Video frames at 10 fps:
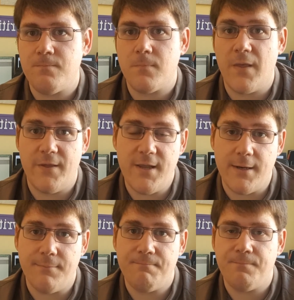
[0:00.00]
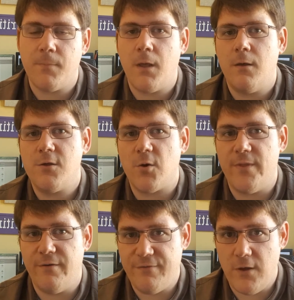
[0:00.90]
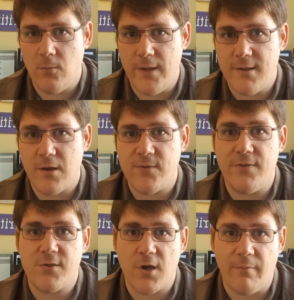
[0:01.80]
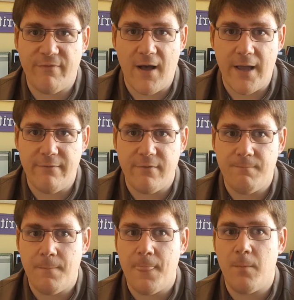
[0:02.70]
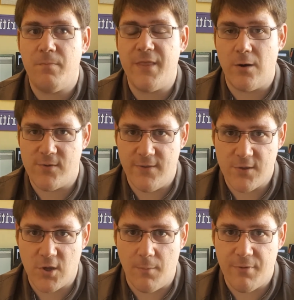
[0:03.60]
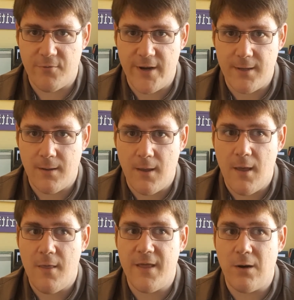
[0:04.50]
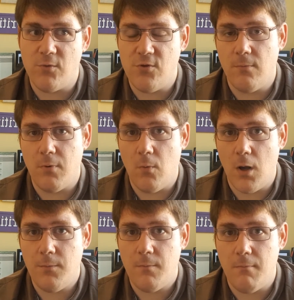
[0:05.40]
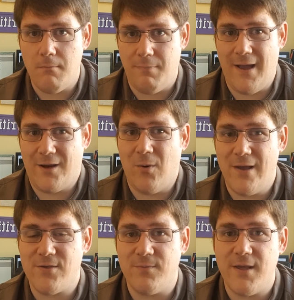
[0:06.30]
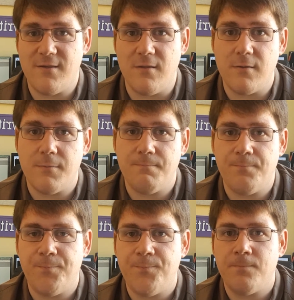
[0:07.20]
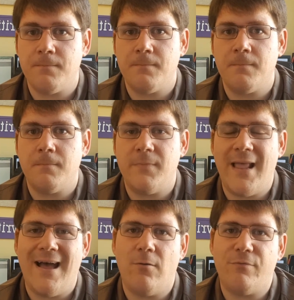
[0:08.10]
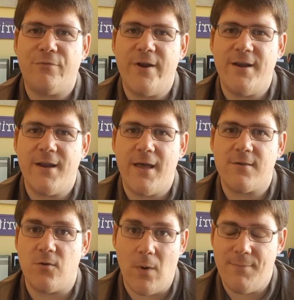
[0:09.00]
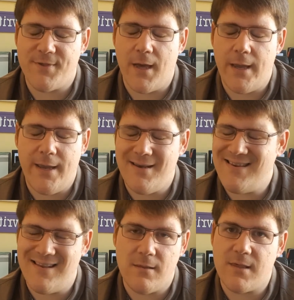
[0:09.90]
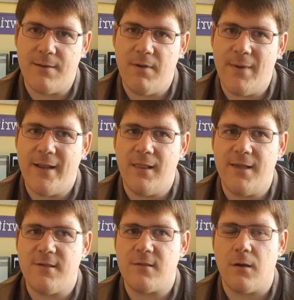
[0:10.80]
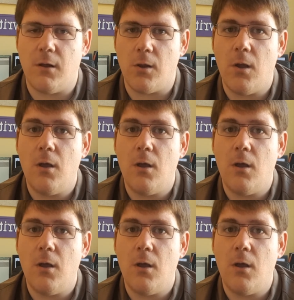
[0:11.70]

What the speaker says: And they did. So within a few weeks, I was in the top 5. Then I was in the top 3. Then I was #1 by quite some distance. Now, Free Index, the website, it didn't send me many leads at all,